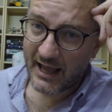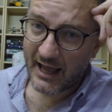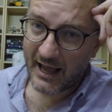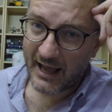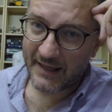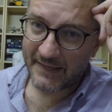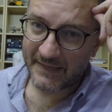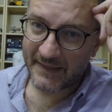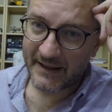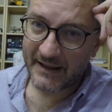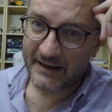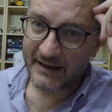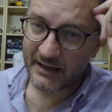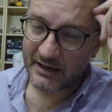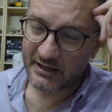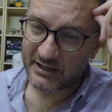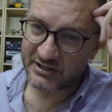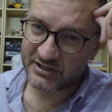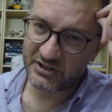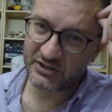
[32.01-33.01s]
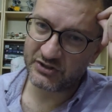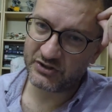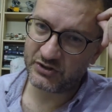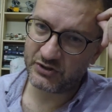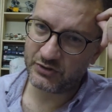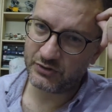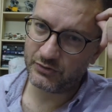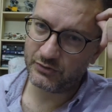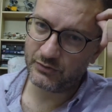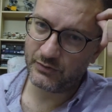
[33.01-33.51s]
and then I'm going to tell
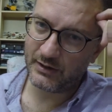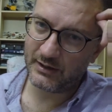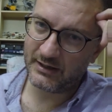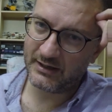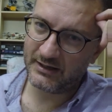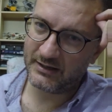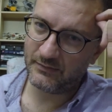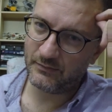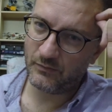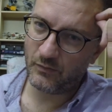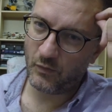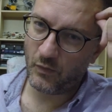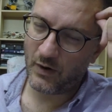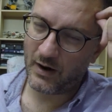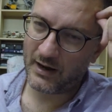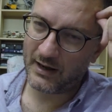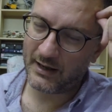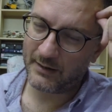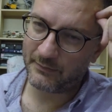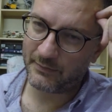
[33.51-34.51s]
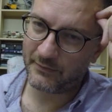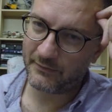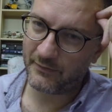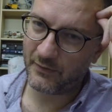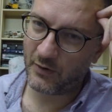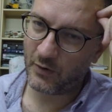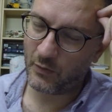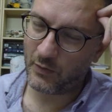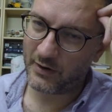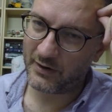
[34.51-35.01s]
you why I
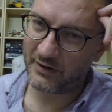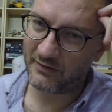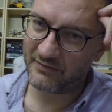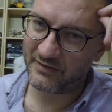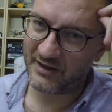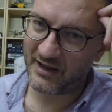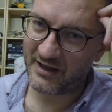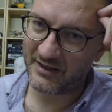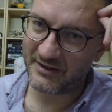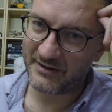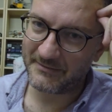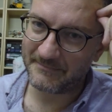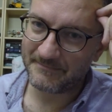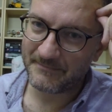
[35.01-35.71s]
prefer one over the other.